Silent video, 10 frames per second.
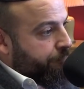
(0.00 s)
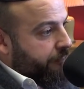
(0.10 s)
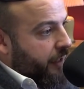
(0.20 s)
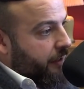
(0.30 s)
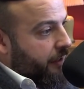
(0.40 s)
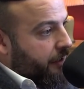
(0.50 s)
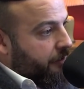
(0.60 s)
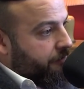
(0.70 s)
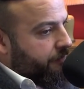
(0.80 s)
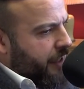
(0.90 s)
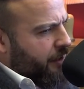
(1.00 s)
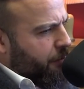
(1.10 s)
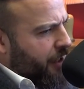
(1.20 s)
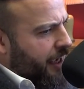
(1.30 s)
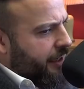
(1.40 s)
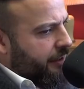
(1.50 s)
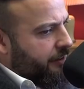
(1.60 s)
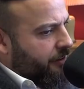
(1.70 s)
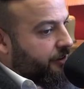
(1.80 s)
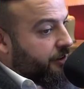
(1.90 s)
down the block
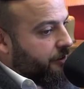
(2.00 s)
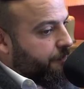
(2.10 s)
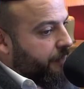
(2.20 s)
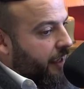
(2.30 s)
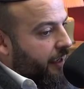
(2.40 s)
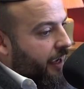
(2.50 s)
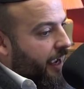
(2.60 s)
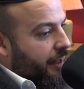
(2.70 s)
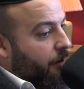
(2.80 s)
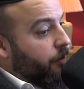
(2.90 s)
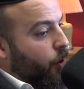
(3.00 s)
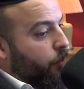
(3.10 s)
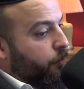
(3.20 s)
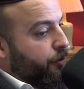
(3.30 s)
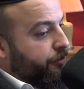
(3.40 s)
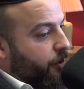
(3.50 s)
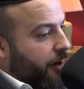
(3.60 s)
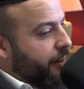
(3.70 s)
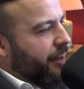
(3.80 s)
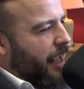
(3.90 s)
also. And then we all moved, or
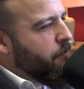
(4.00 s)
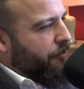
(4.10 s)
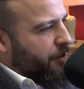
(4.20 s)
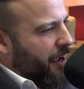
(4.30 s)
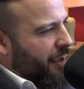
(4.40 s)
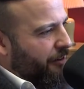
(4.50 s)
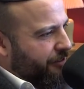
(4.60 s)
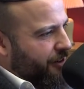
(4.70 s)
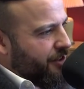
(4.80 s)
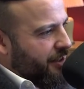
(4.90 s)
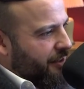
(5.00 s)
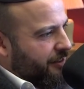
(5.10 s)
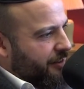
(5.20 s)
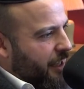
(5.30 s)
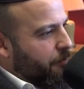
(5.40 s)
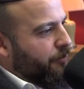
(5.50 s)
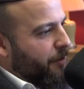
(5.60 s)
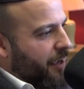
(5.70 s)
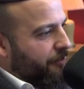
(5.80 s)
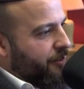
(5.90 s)
I think they moved to Machal first, no? They moved to
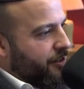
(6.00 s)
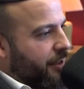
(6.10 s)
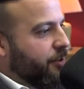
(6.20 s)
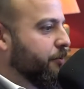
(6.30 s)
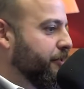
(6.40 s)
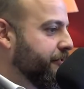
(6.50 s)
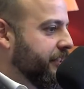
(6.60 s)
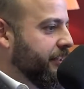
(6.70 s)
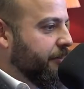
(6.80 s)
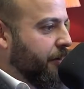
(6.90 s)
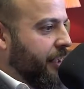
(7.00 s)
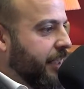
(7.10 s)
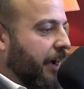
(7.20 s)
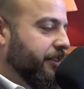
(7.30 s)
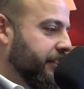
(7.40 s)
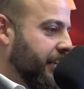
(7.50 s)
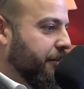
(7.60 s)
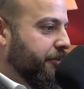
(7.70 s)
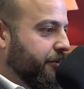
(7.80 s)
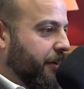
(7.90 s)
Machal first, and then you moved to Mal Dafna, and then I
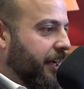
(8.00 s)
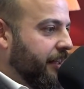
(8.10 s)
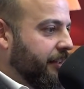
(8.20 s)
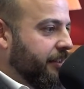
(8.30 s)
moved to Machal.